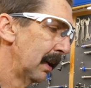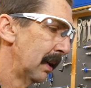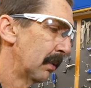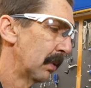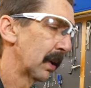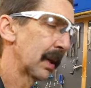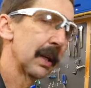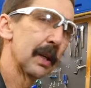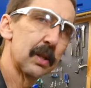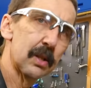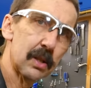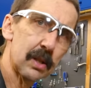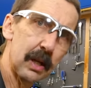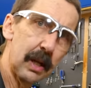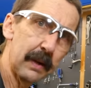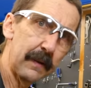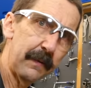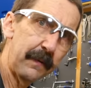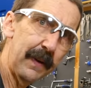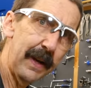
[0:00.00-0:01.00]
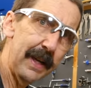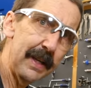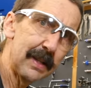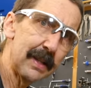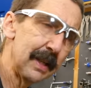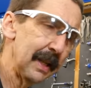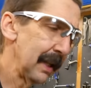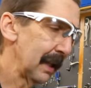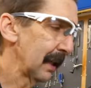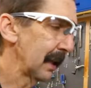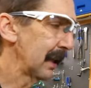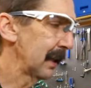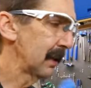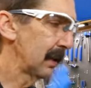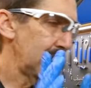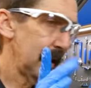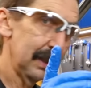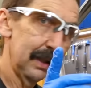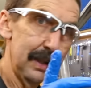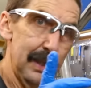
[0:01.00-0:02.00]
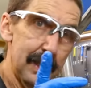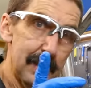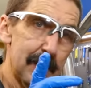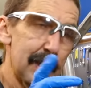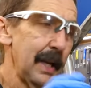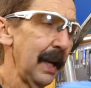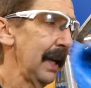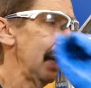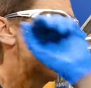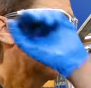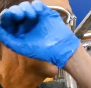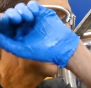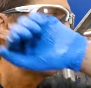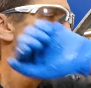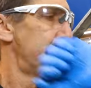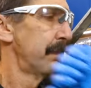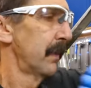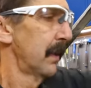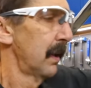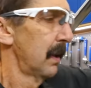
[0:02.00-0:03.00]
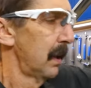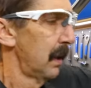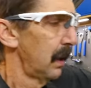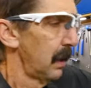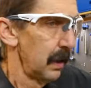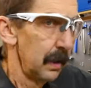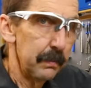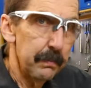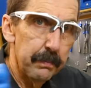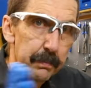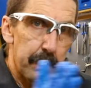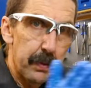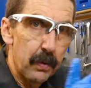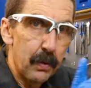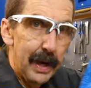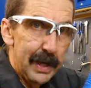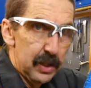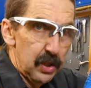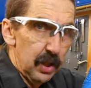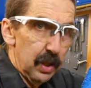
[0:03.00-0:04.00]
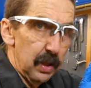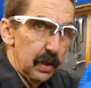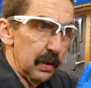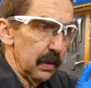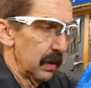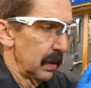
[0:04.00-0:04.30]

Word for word: We're going to start facing, in this case, pressure.